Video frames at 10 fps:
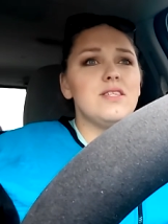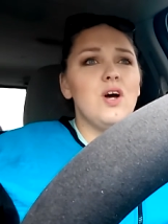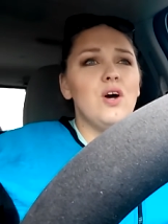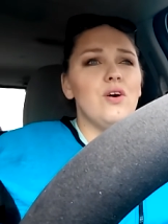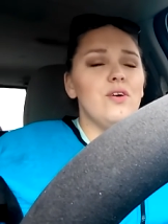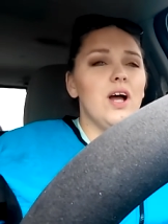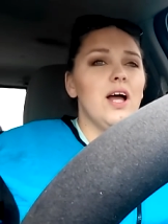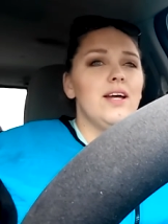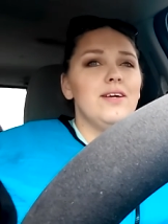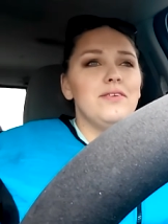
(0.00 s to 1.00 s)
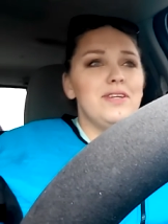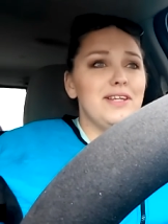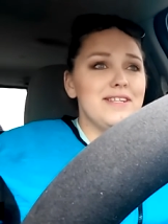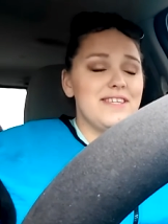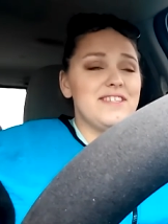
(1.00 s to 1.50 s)
So,
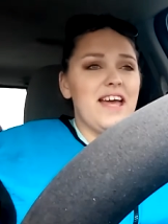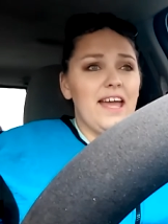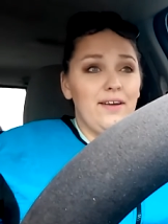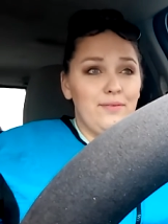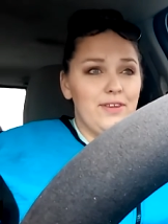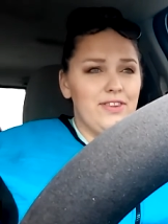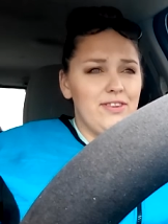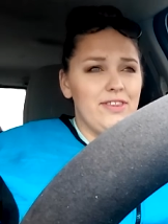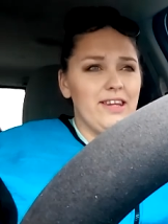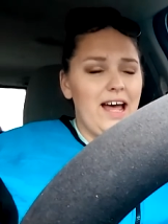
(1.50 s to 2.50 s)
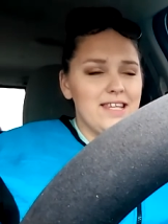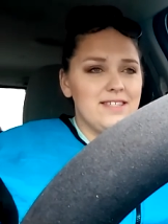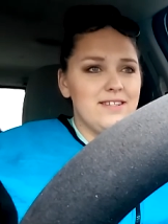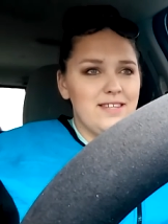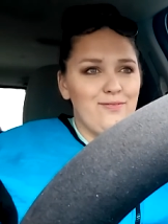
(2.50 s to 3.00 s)
needless to say, with the last
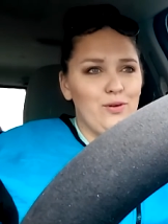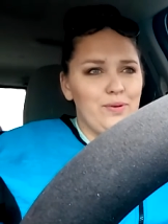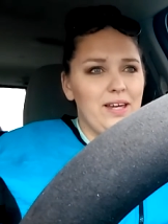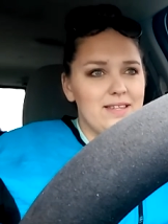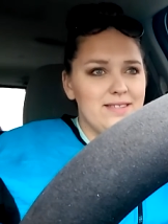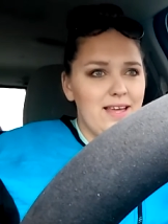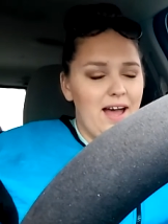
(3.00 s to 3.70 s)
several weeks,